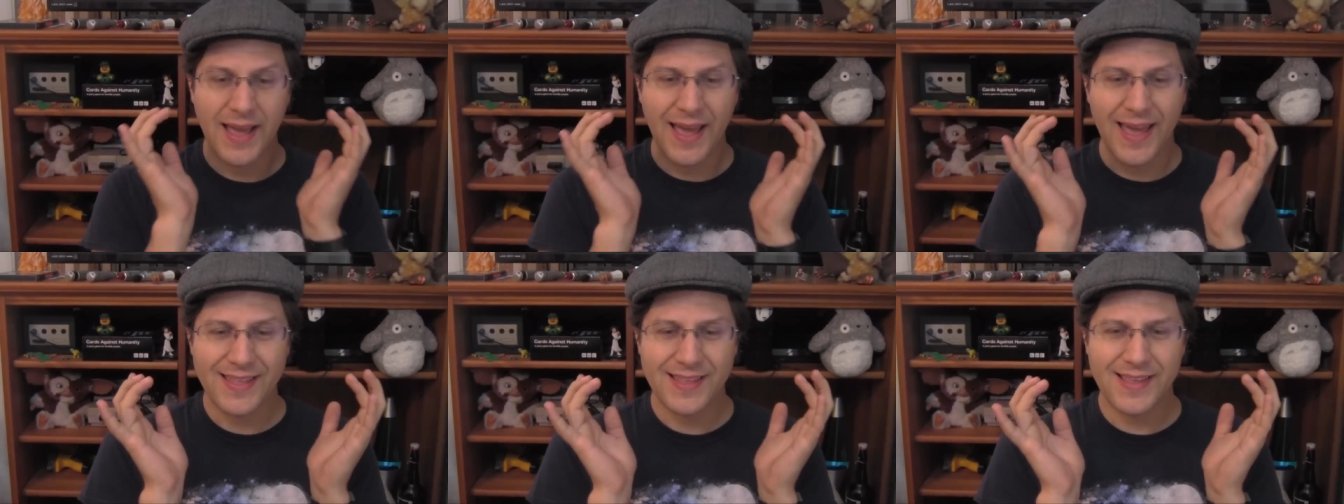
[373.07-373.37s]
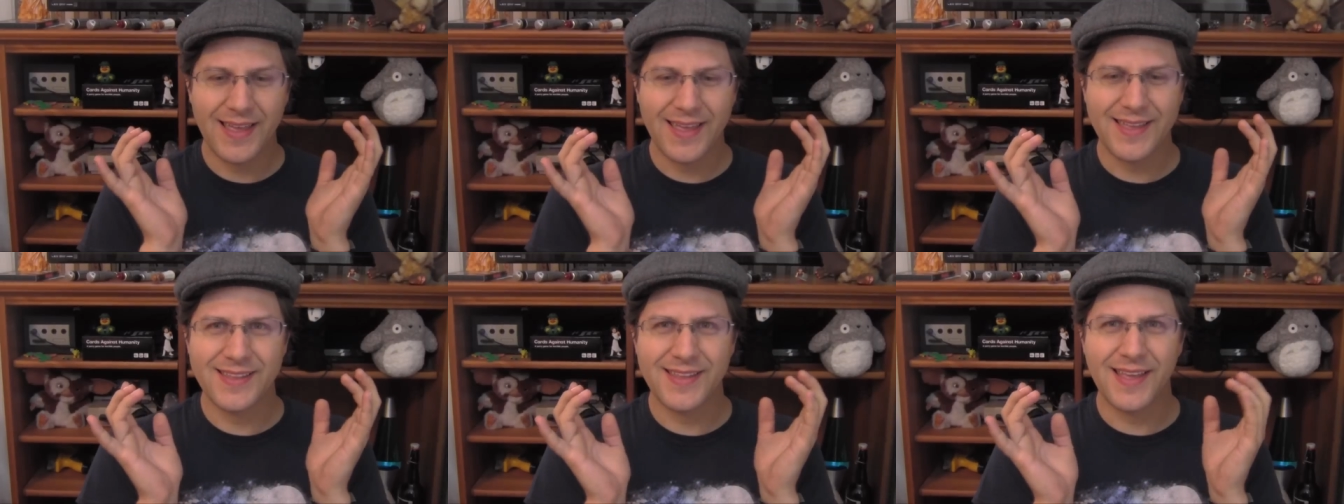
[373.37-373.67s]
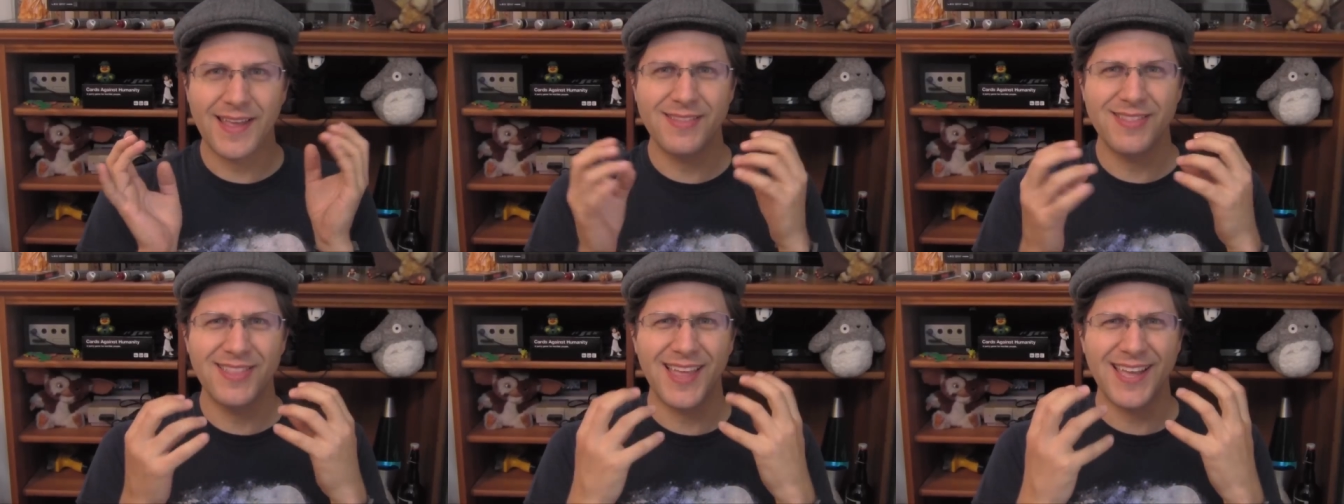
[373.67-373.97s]
and,
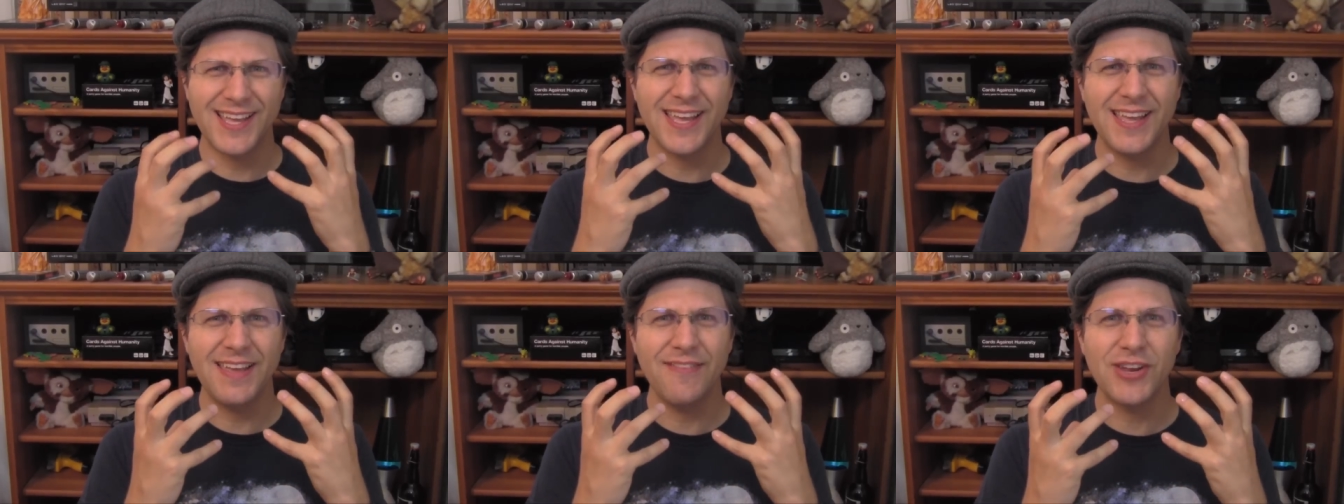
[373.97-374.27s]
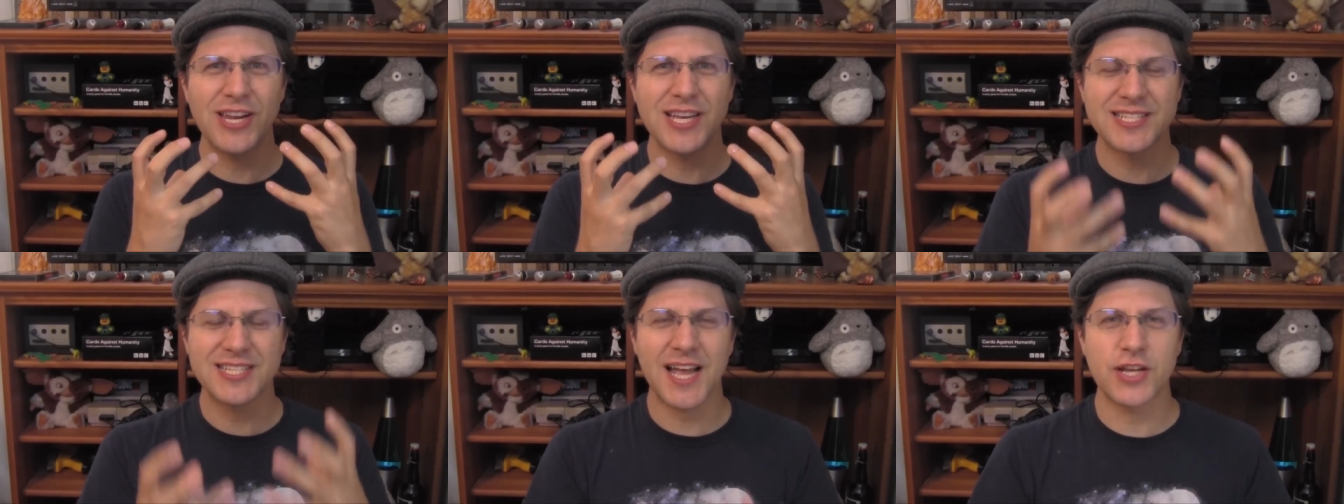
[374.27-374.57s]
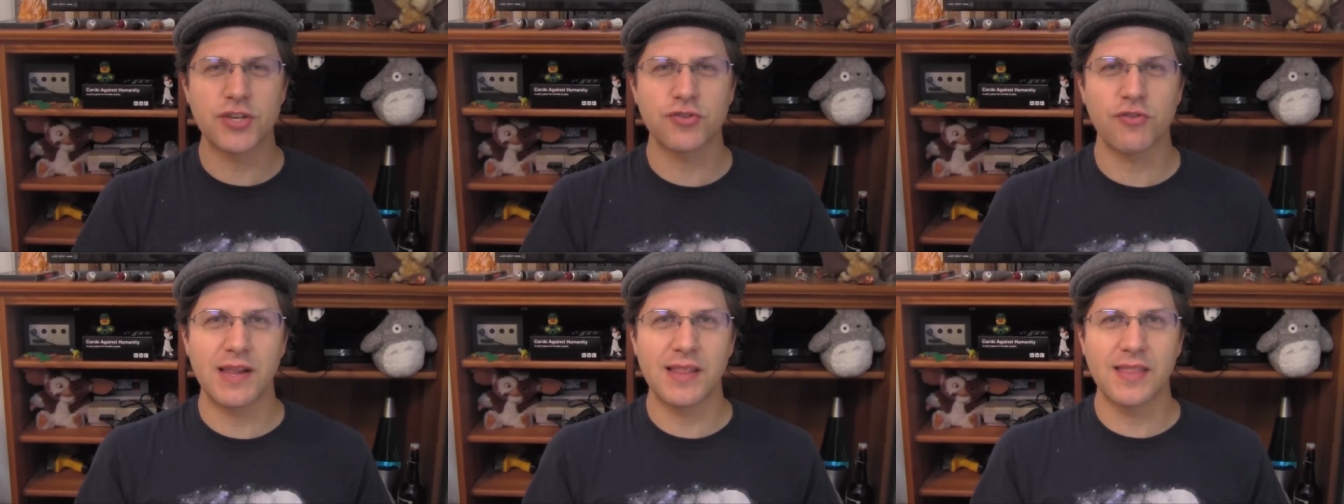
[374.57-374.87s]
and it, like even
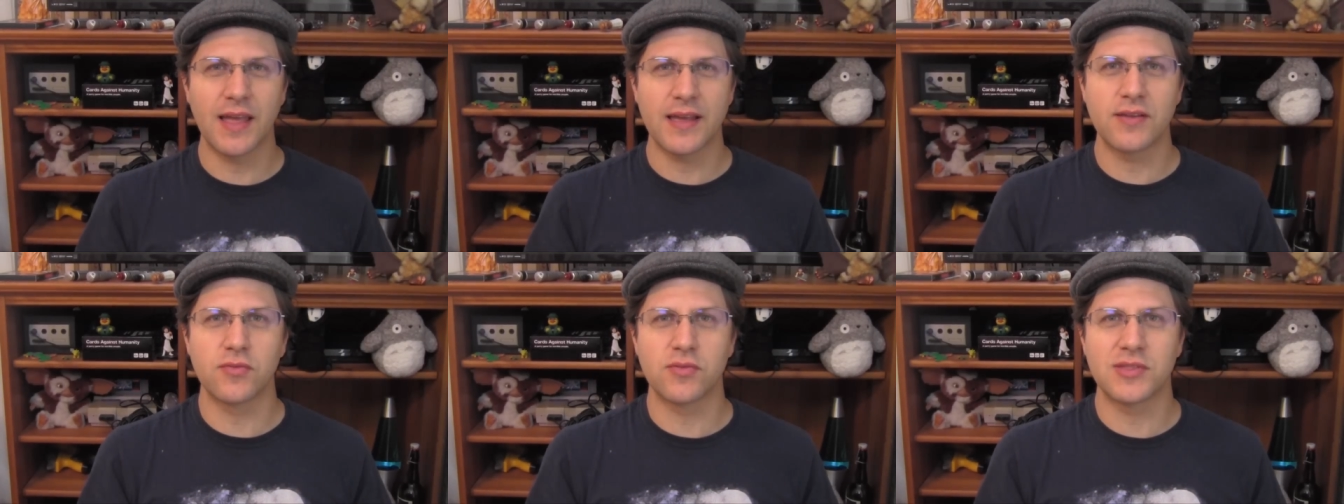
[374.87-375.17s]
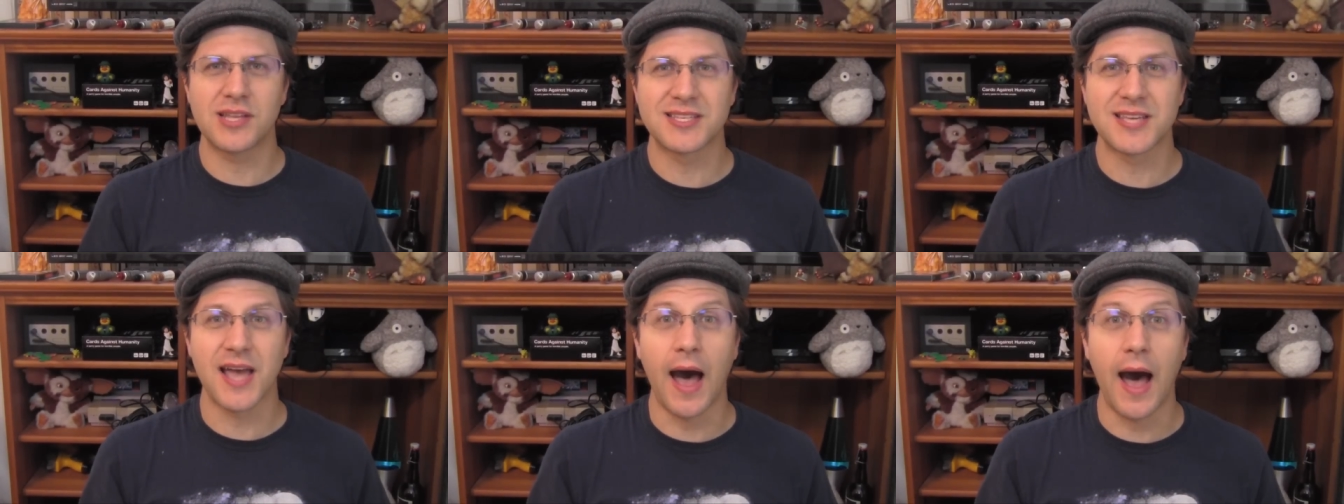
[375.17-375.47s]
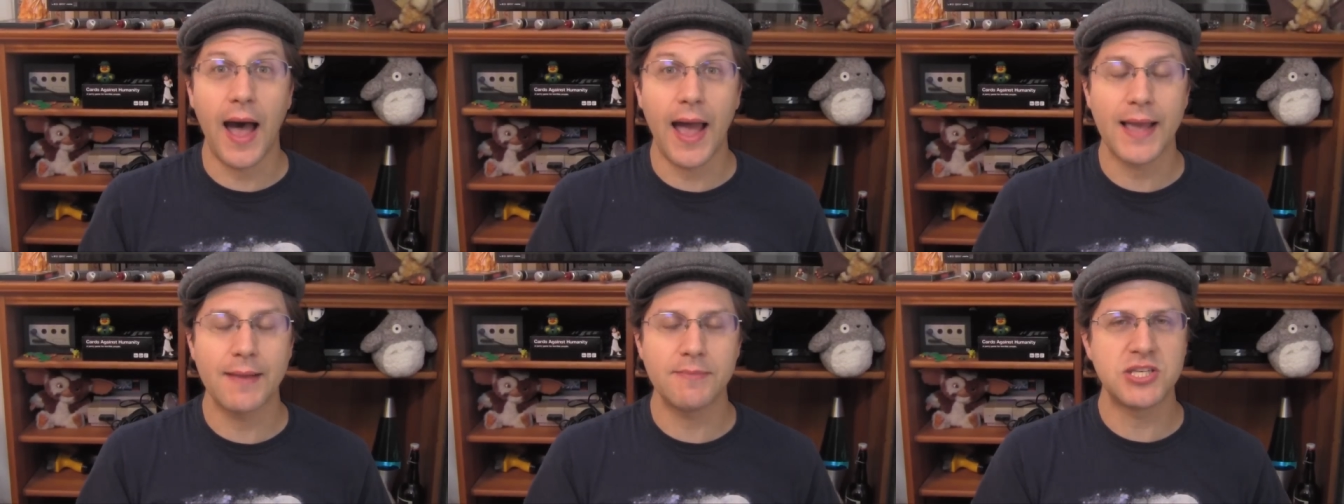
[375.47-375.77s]
exaggerated like the
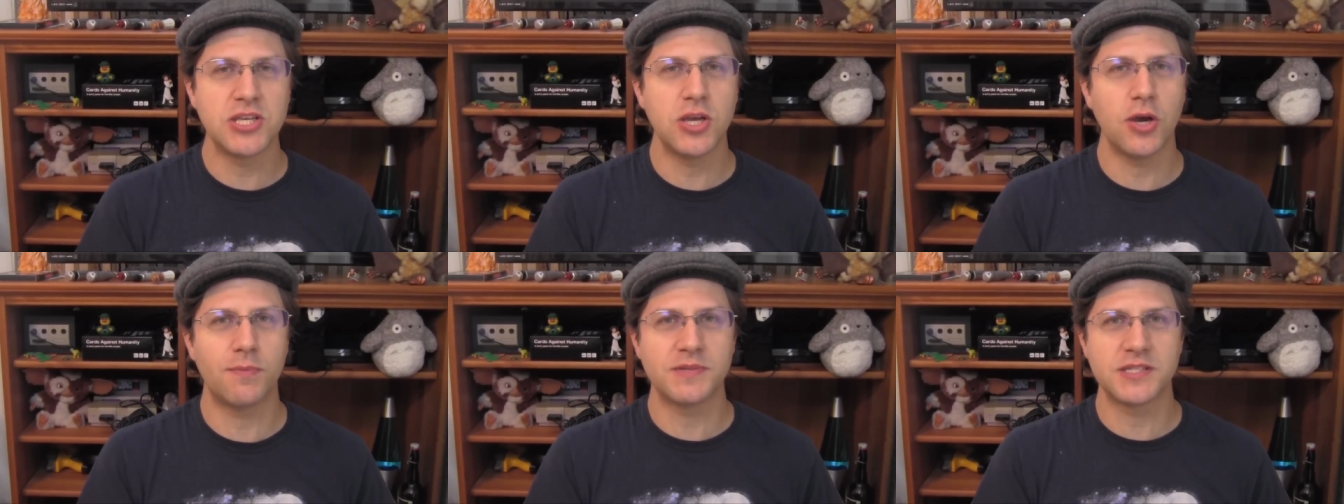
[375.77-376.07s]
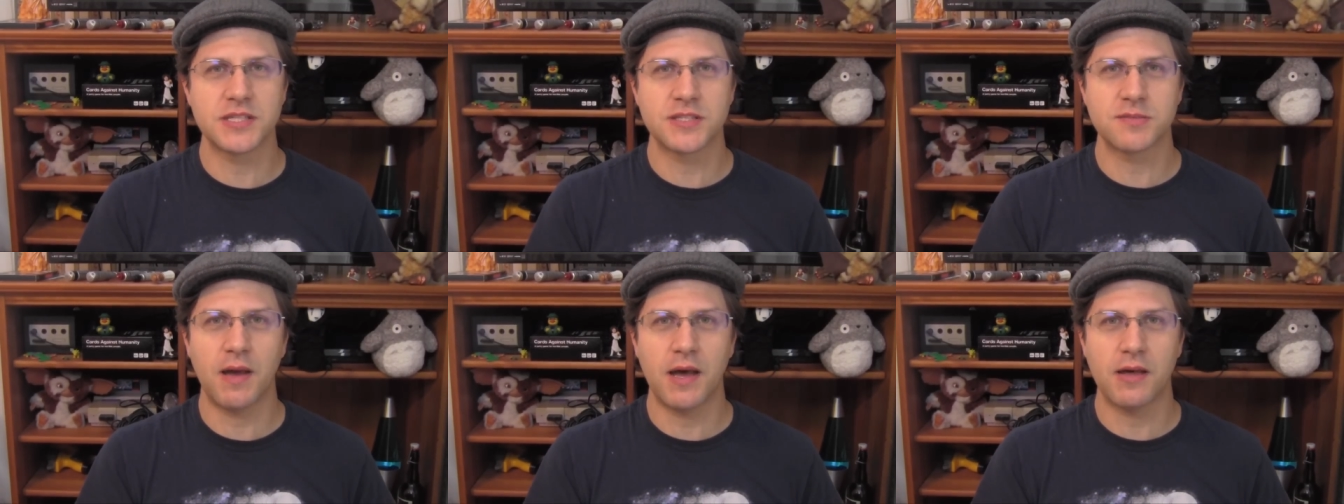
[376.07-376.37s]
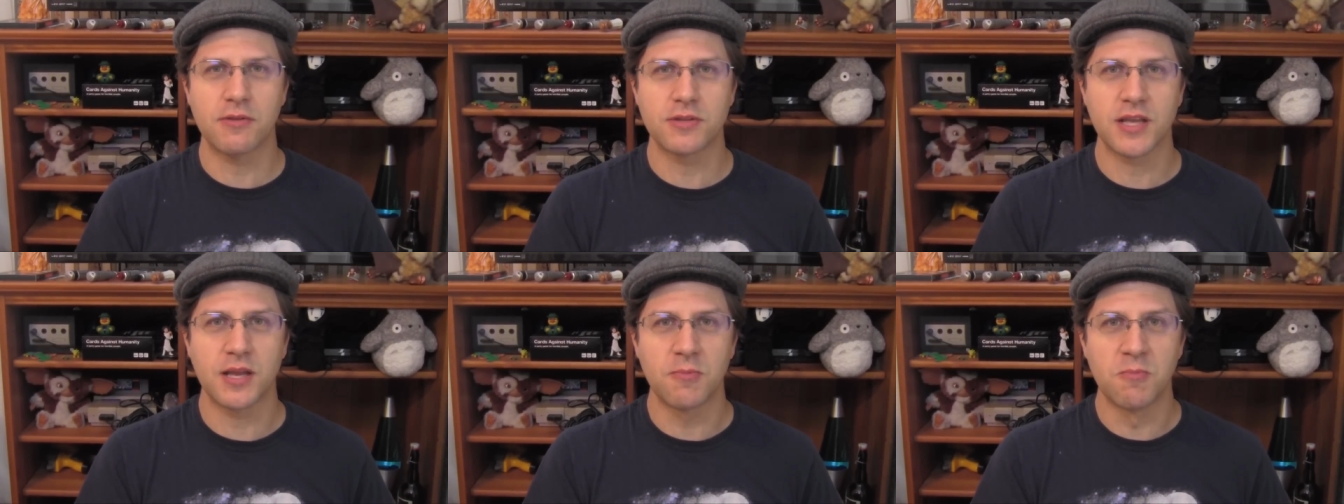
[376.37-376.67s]
times he opens his
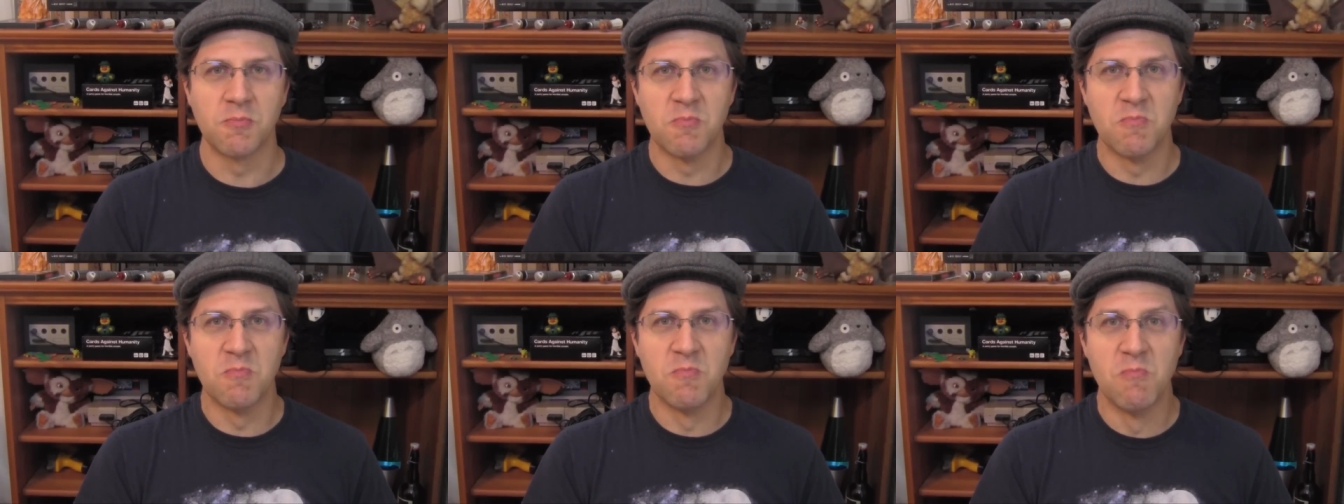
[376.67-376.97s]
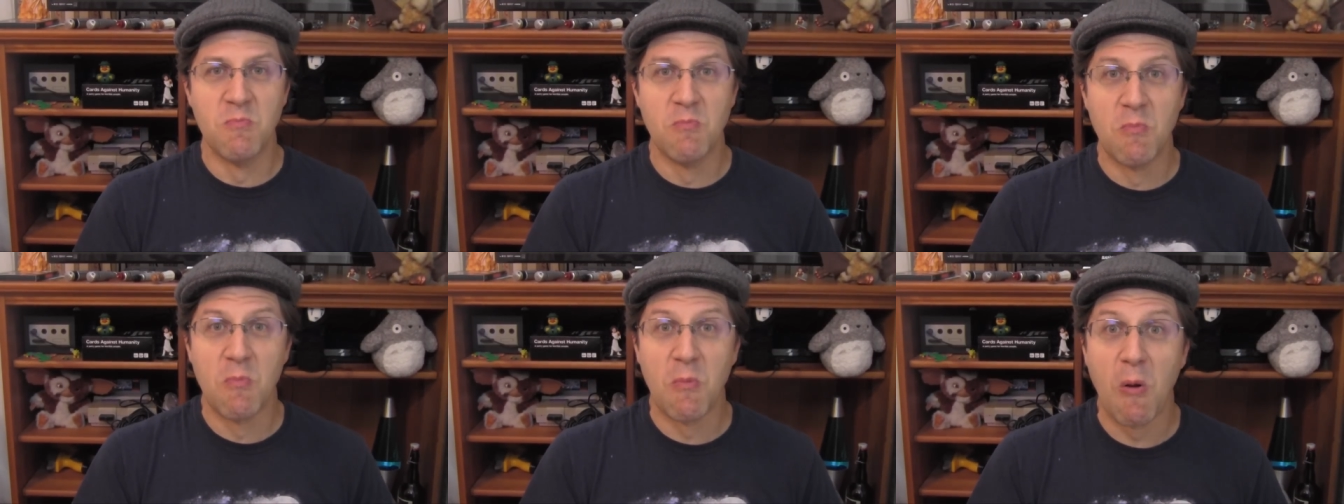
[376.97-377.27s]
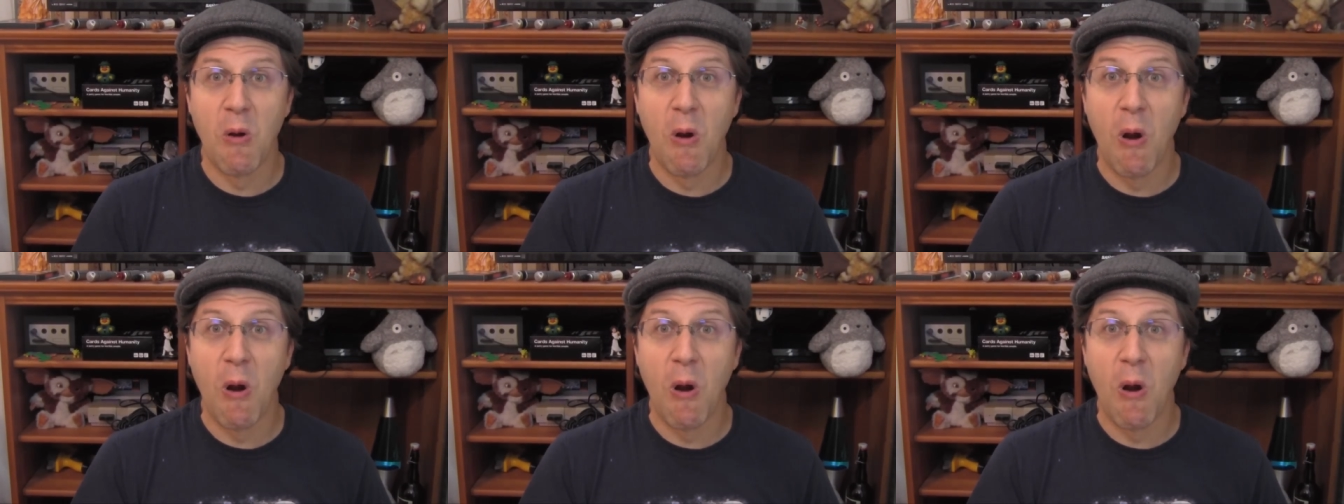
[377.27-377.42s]
mouth that like,